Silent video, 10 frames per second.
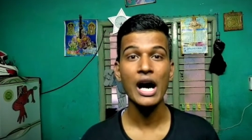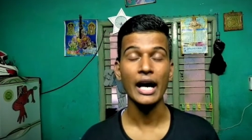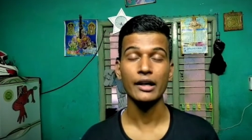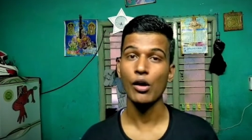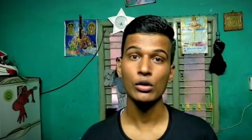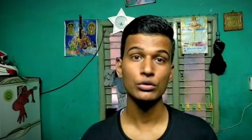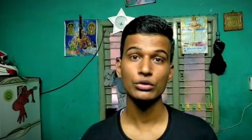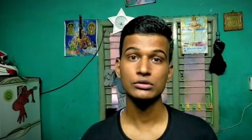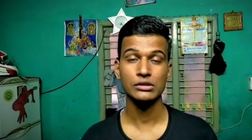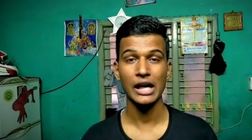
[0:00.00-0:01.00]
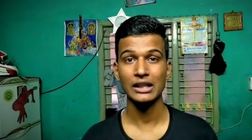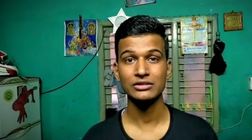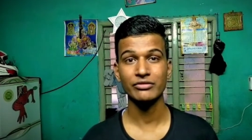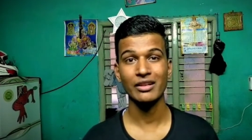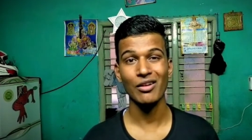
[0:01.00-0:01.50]
and all those cars
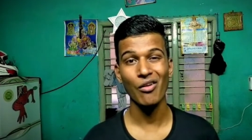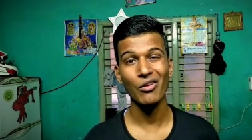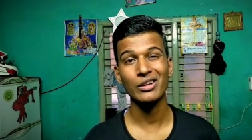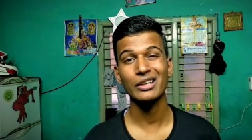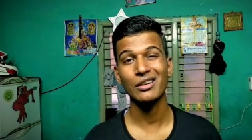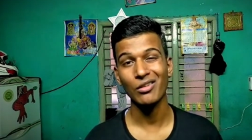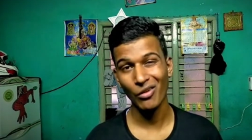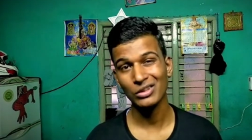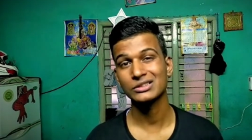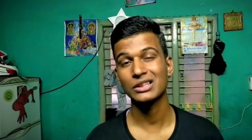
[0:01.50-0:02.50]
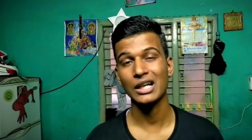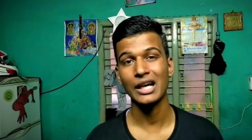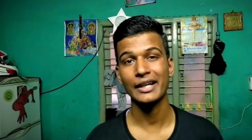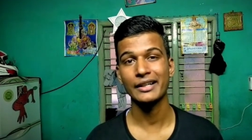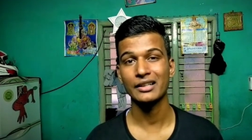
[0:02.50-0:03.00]
were already launched,
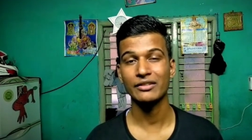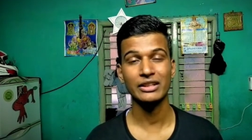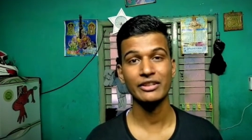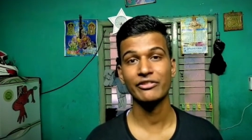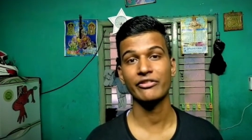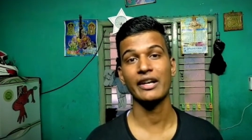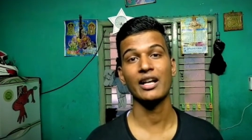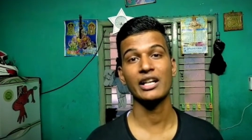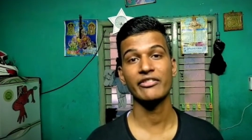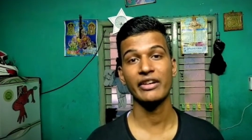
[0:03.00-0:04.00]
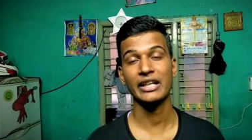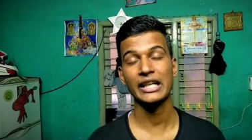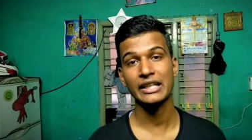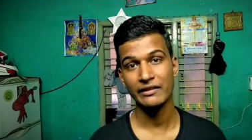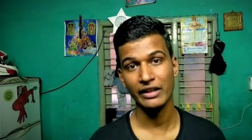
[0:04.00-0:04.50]
and even the Ferrari five
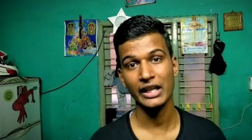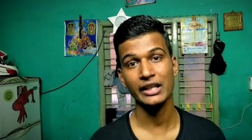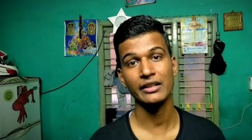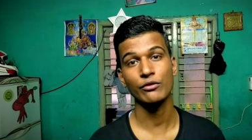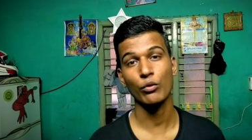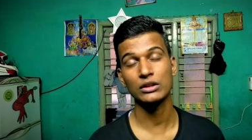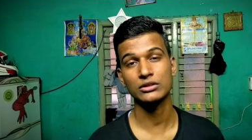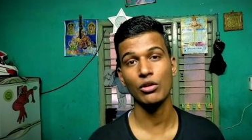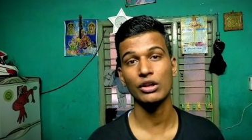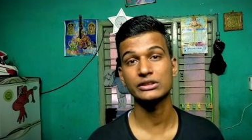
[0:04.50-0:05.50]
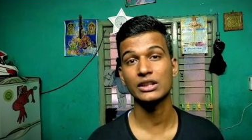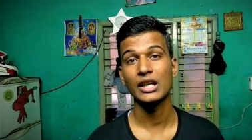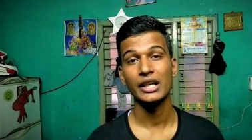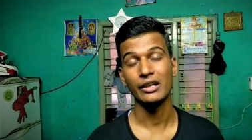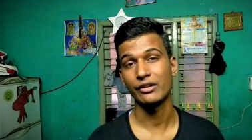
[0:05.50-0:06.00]
ninety-nine was launched
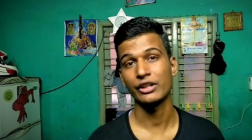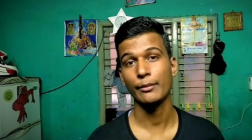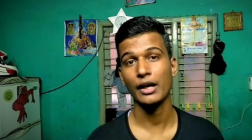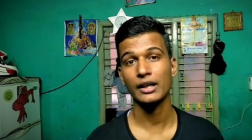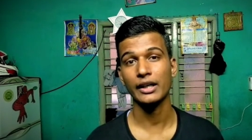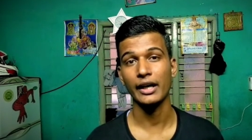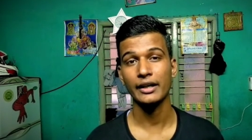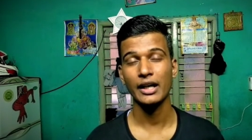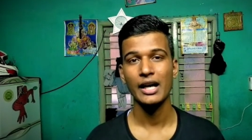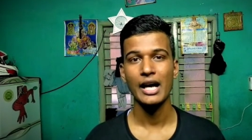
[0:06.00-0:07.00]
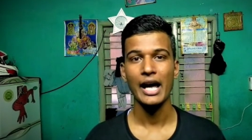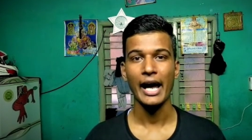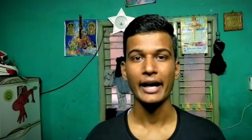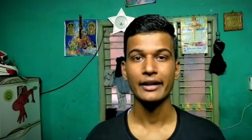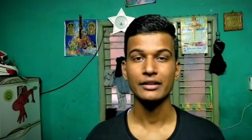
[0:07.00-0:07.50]
into the market,
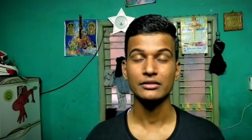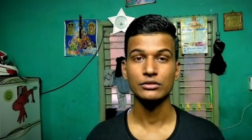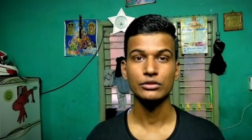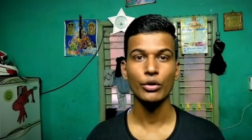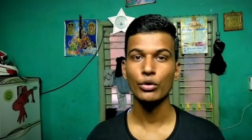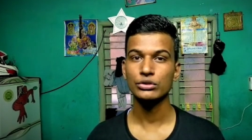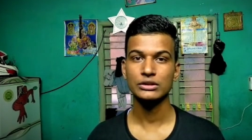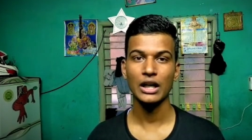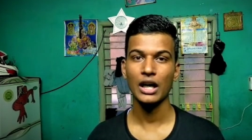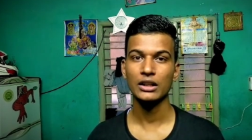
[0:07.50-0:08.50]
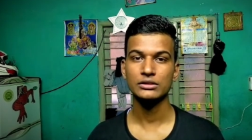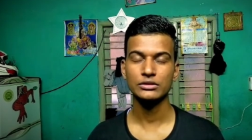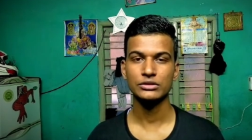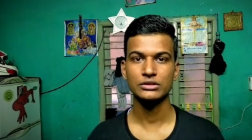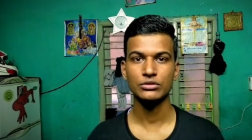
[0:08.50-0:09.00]
and those cars
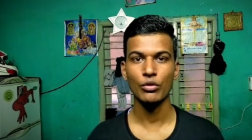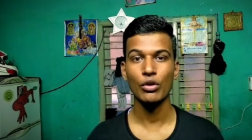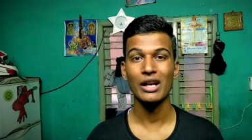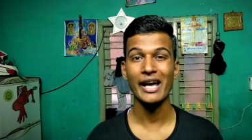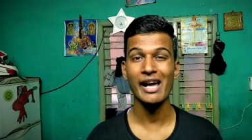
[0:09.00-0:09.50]
stole